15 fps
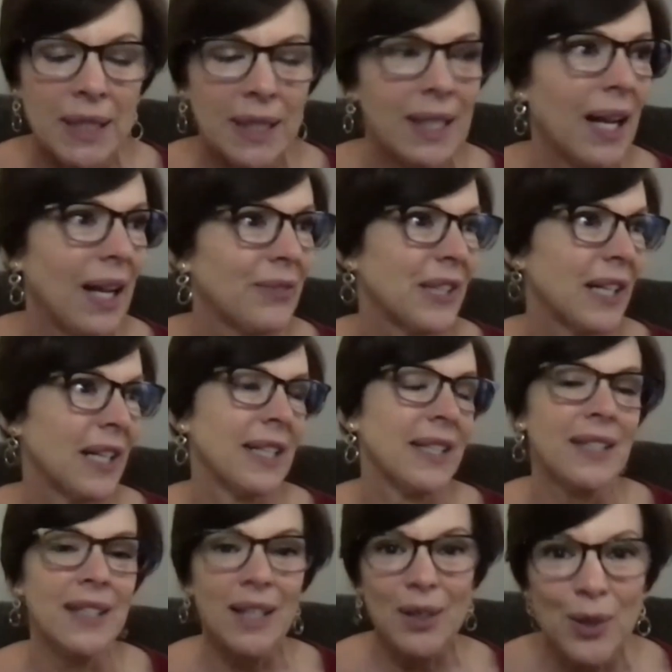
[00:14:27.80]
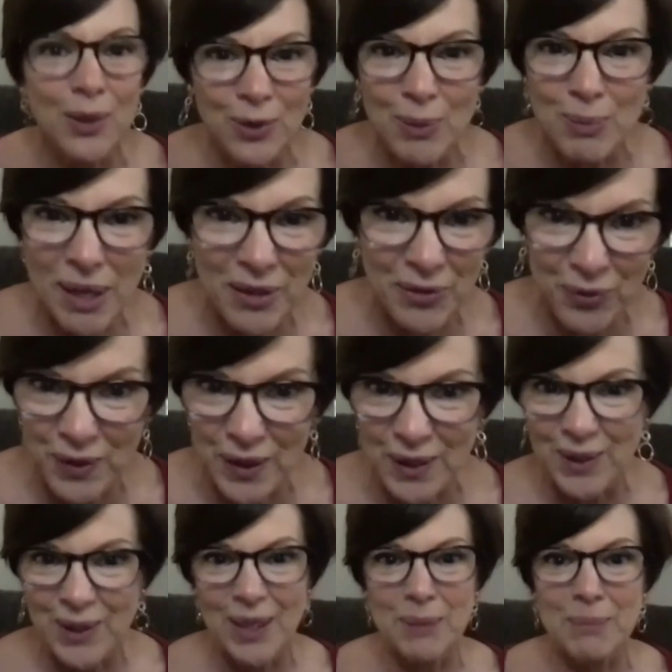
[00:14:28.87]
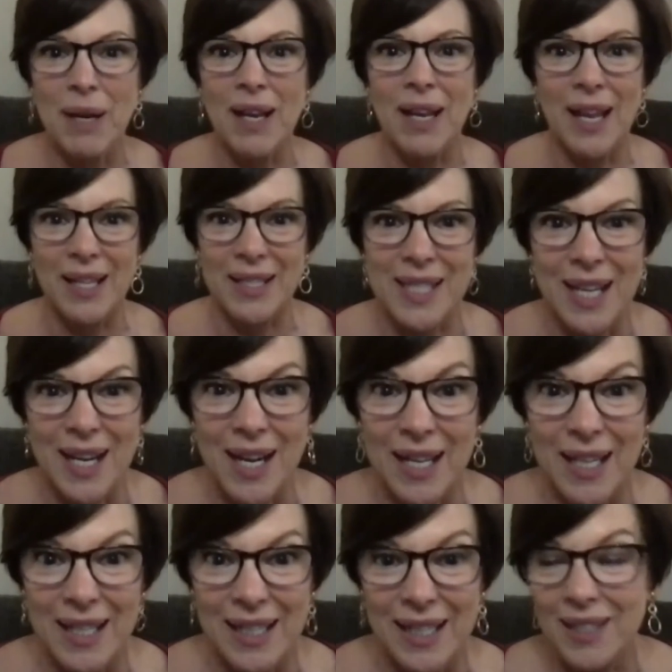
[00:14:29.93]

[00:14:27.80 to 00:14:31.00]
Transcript: I've got to get over my fear and my anxiety,